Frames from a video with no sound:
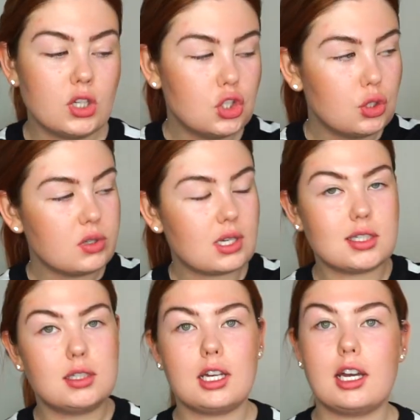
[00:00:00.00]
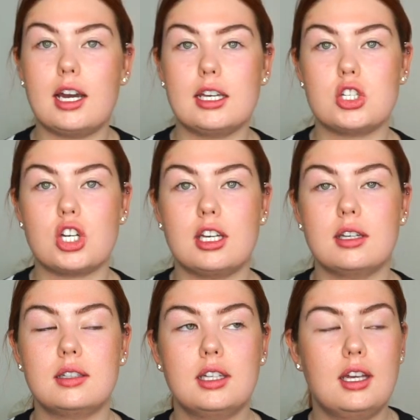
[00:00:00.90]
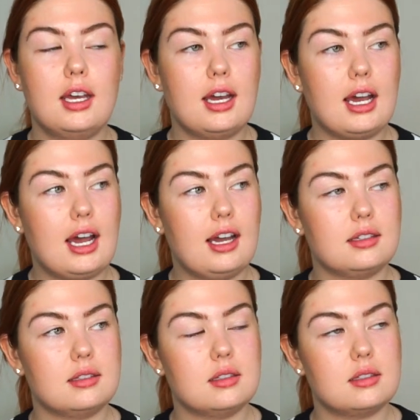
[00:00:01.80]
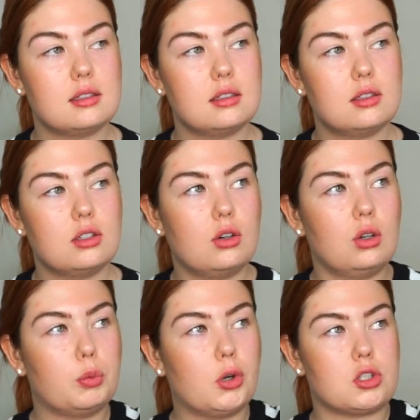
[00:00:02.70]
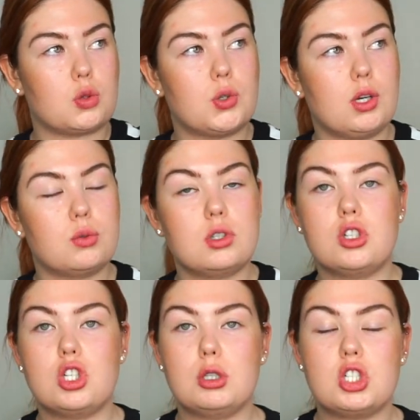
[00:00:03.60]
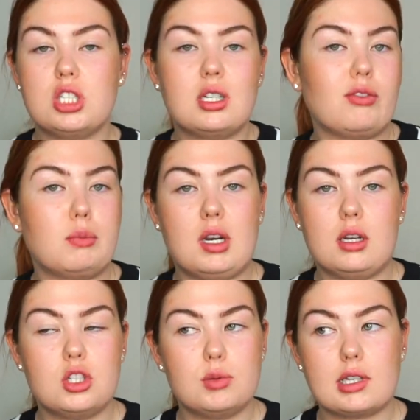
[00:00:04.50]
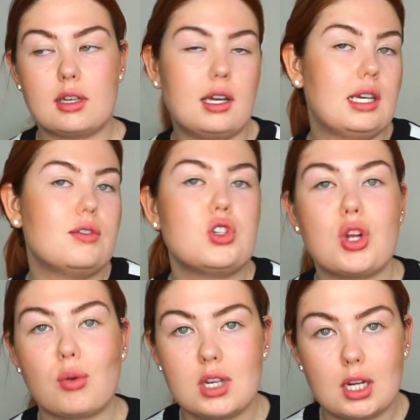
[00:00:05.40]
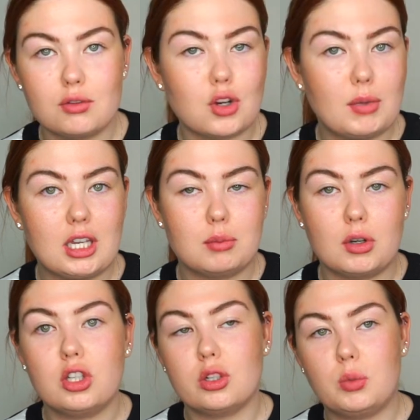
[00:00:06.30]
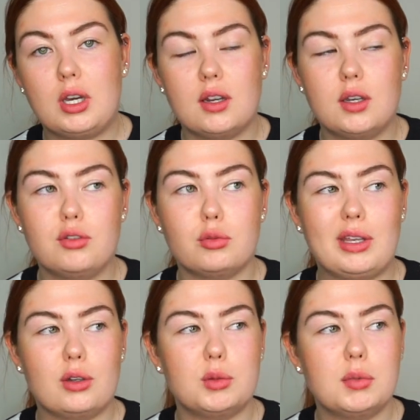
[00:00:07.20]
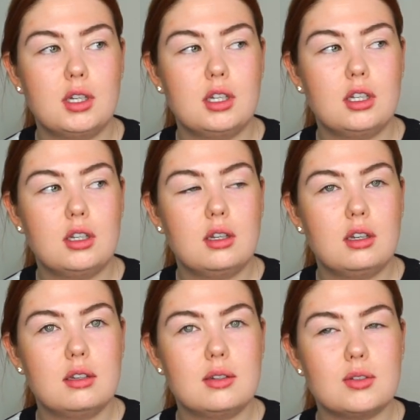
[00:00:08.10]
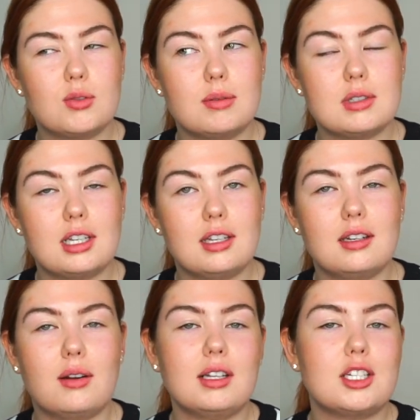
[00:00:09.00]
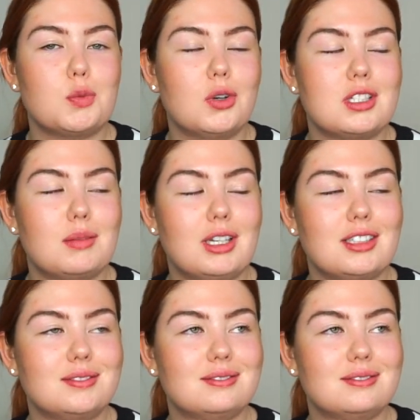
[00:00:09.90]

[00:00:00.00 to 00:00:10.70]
and she was sat on like a high chair and all the products were out, and she doesn't have a mirror, and she was like, I'll even show you now, I've got makeup on, you can wear it over makeup. So I was like, you know, at this point I'm like,